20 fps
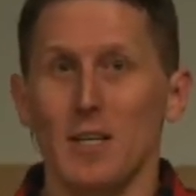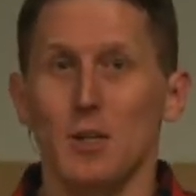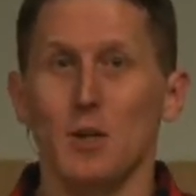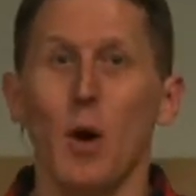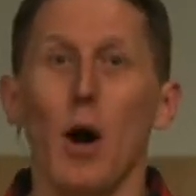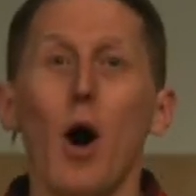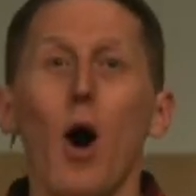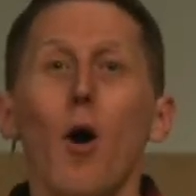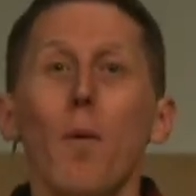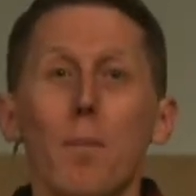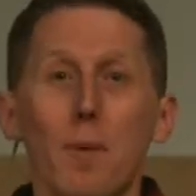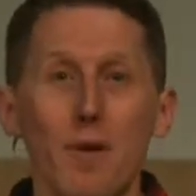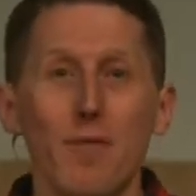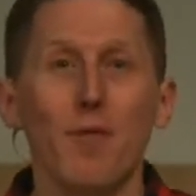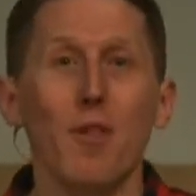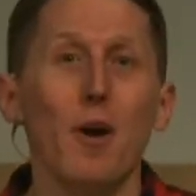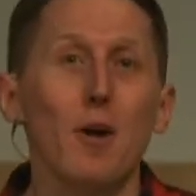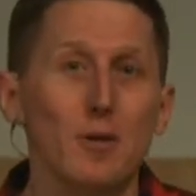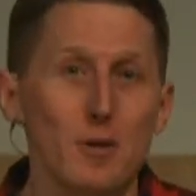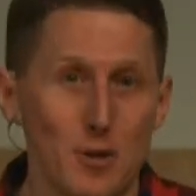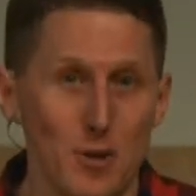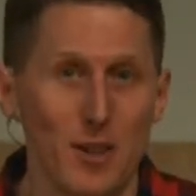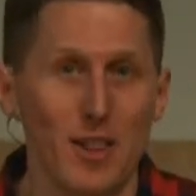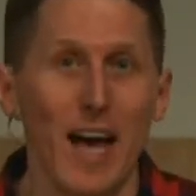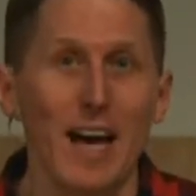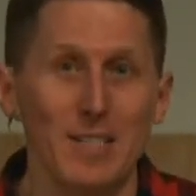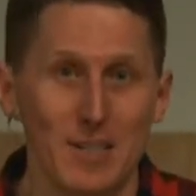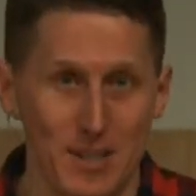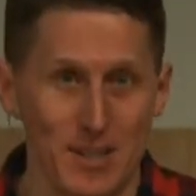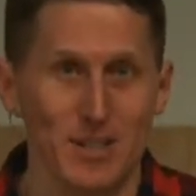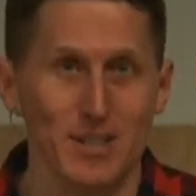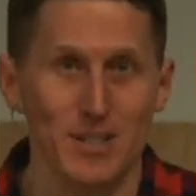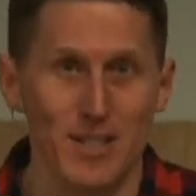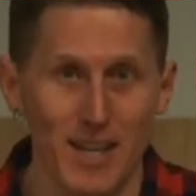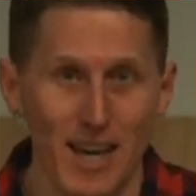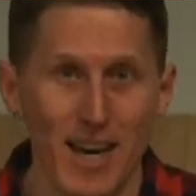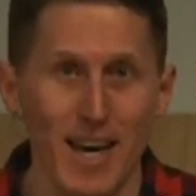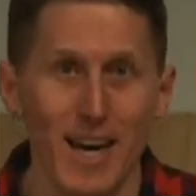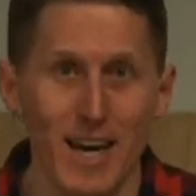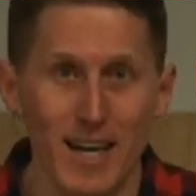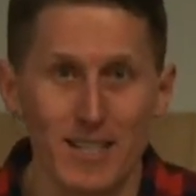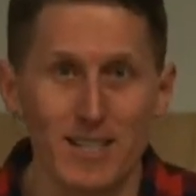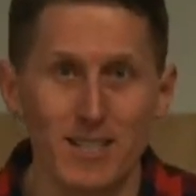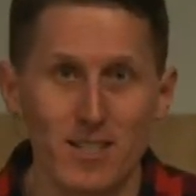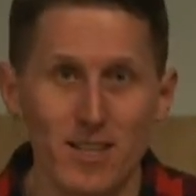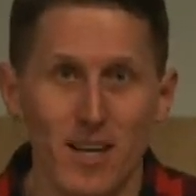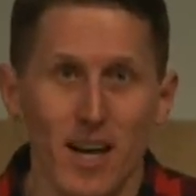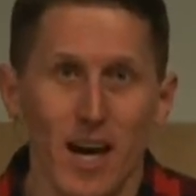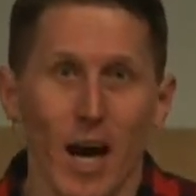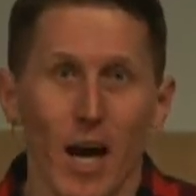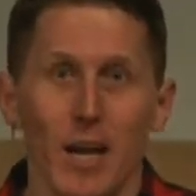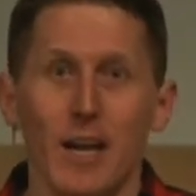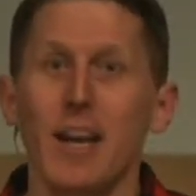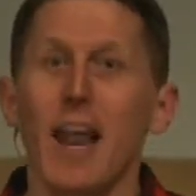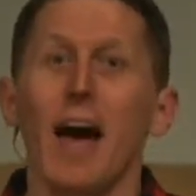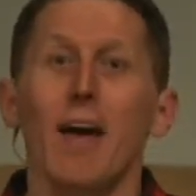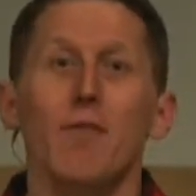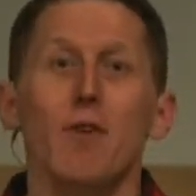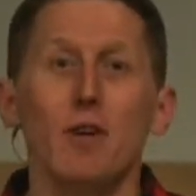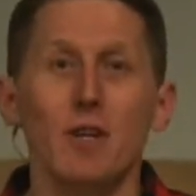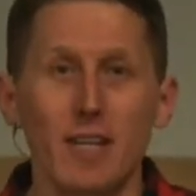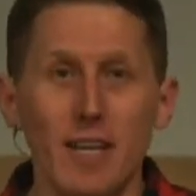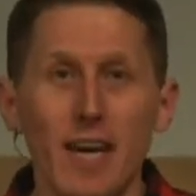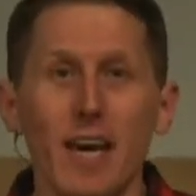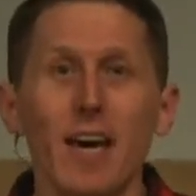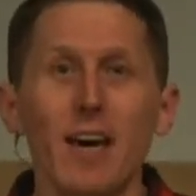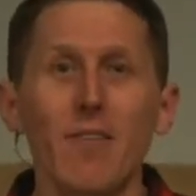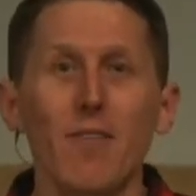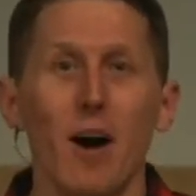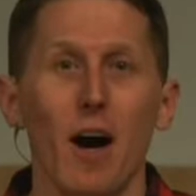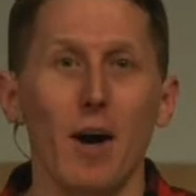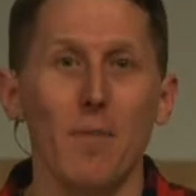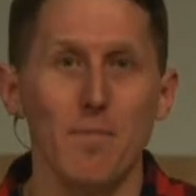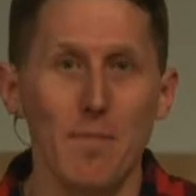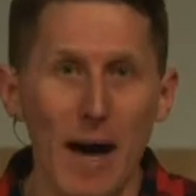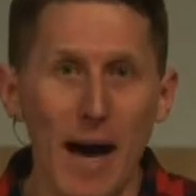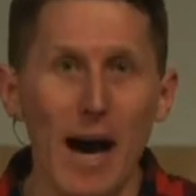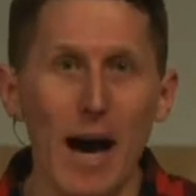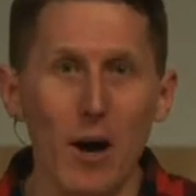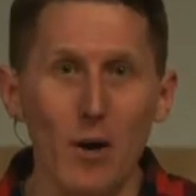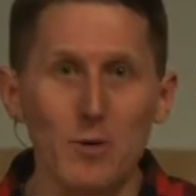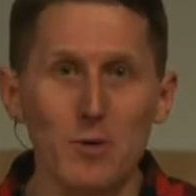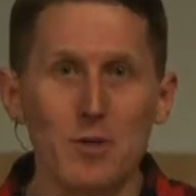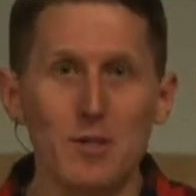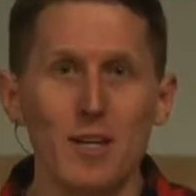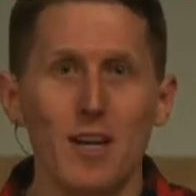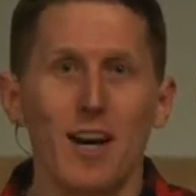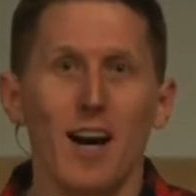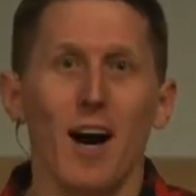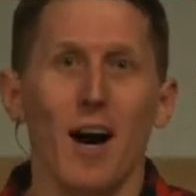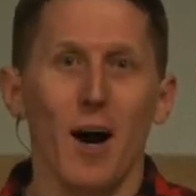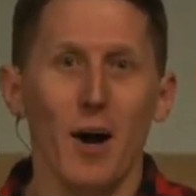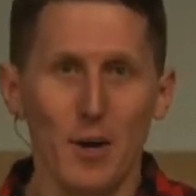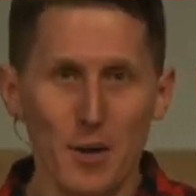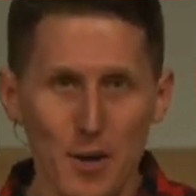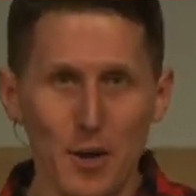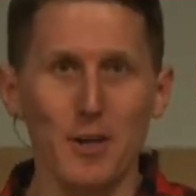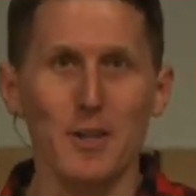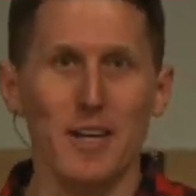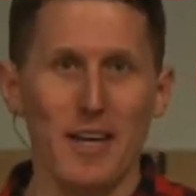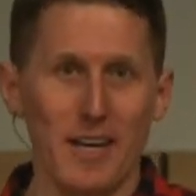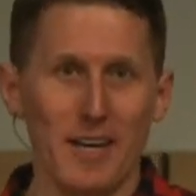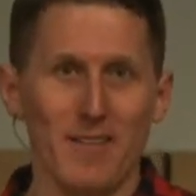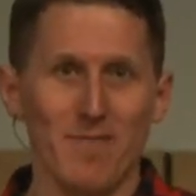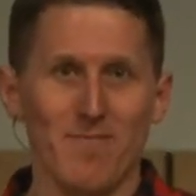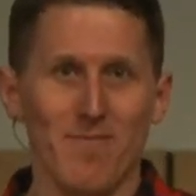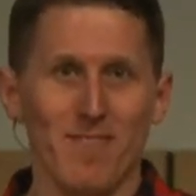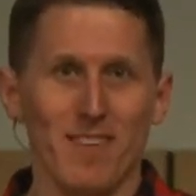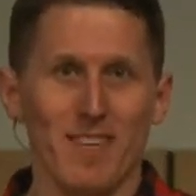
So I hope you've learned your lessons, kids. Never give a mouse a cookie.